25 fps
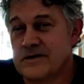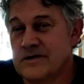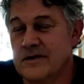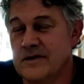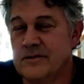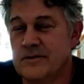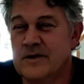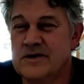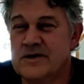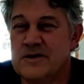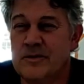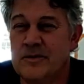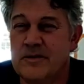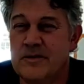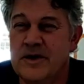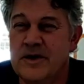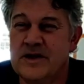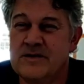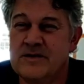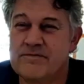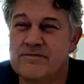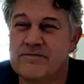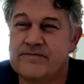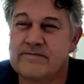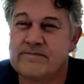So I was
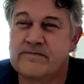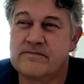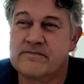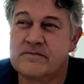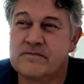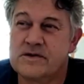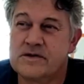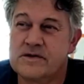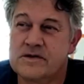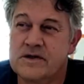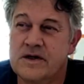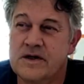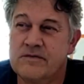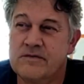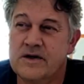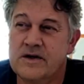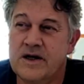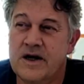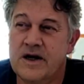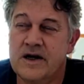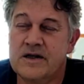about 7,